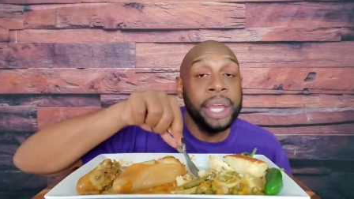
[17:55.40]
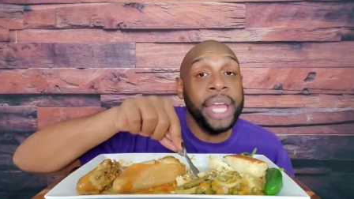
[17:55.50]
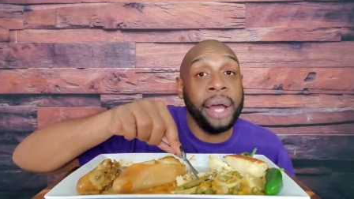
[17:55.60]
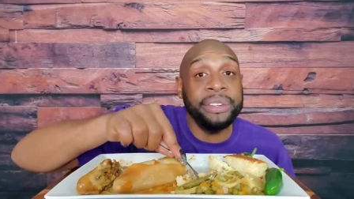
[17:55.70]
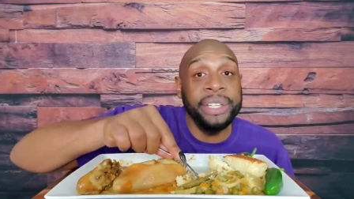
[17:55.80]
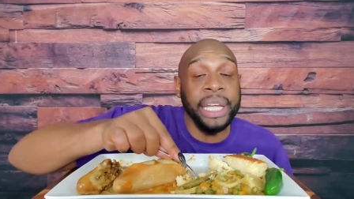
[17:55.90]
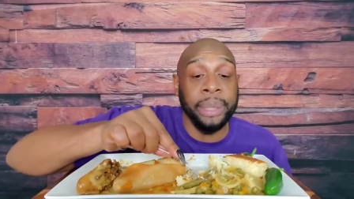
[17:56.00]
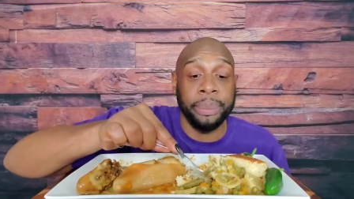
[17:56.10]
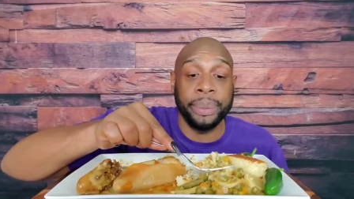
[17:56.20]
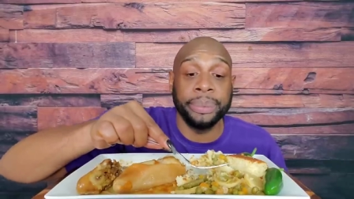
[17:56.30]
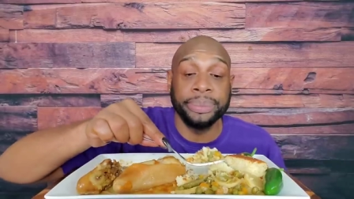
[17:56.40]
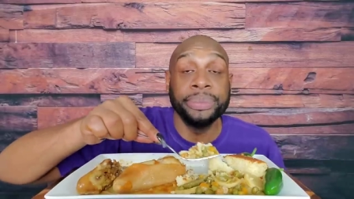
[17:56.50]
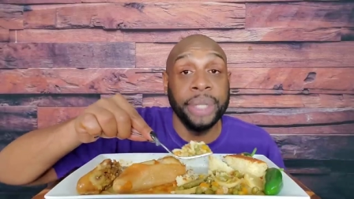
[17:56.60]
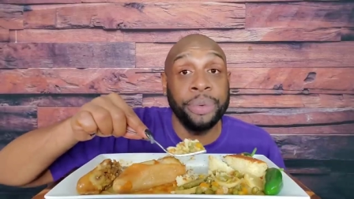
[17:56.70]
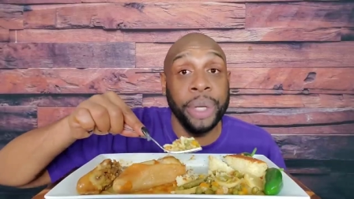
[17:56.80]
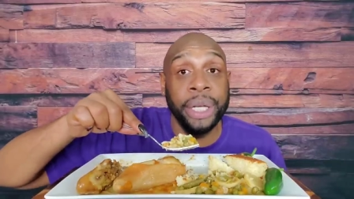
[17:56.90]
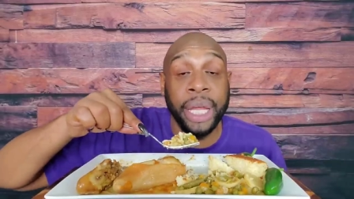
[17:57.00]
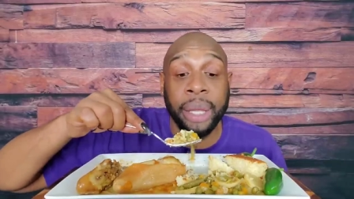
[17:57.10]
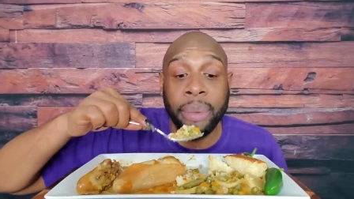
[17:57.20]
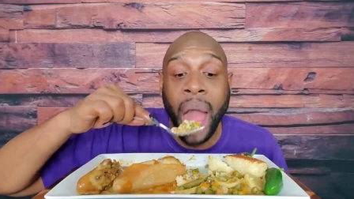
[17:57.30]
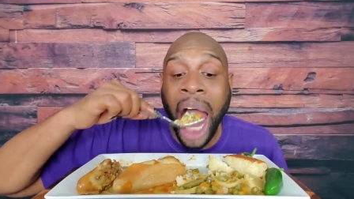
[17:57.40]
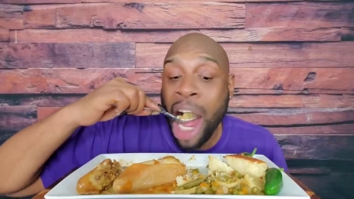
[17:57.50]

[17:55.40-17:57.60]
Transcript: Yeah, that's deep. That's really deep.